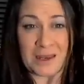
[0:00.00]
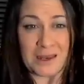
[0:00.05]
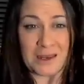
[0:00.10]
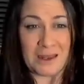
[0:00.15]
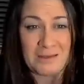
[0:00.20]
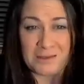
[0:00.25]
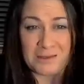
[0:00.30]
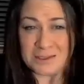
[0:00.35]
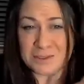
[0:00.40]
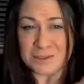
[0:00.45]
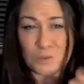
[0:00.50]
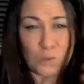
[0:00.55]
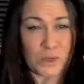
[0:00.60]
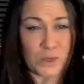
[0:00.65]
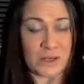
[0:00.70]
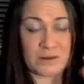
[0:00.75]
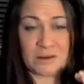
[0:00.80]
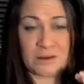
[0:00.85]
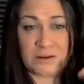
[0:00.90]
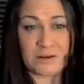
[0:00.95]
and having some
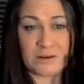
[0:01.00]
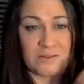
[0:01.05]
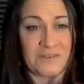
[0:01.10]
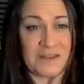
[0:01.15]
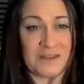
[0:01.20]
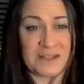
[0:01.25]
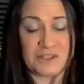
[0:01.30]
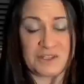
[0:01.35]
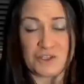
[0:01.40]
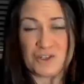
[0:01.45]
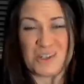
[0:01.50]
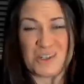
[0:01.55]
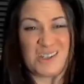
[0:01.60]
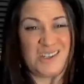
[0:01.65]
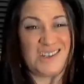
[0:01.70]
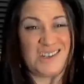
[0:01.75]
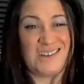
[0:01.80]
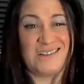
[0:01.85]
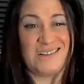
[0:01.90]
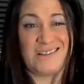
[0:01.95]
wind on your face,
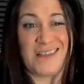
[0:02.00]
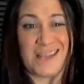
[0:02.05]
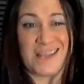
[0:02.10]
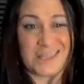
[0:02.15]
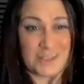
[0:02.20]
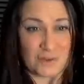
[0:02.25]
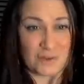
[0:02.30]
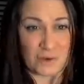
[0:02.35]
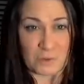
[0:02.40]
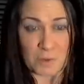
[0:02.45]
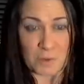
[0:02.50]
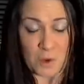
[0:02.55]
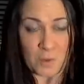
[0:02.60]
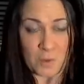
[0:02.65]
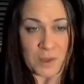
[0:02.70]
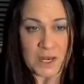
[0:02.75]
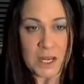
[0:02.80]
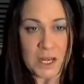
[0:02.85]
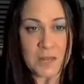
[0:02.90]
stretching your legs for a moment.